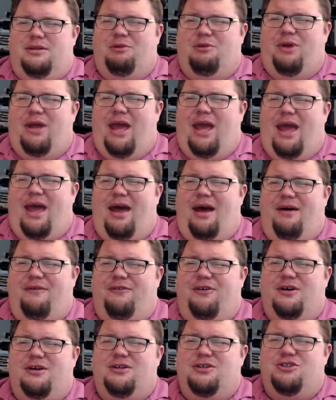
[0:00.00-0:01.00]
we
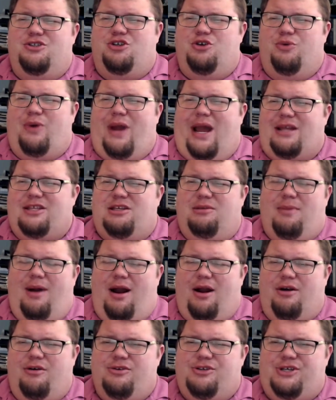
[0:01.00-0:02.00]
have direct
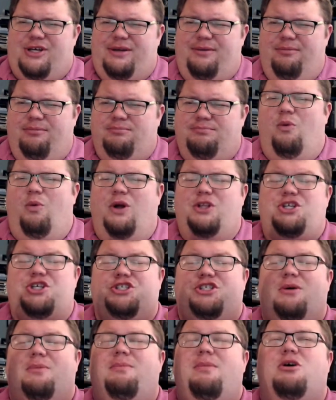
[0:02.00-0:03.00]
democracy, which
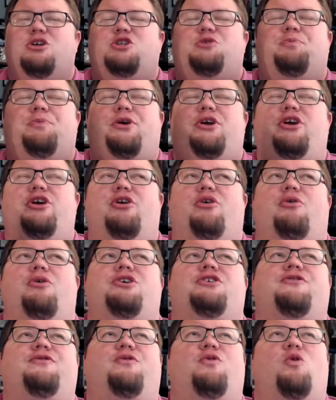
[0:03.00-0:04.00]
is the most
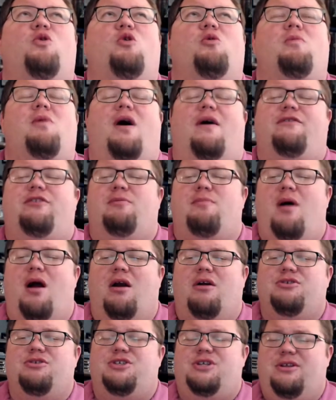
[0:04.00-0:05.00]
purest form of
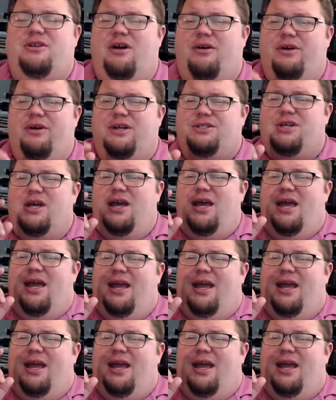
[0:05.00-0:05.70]
democracy there is.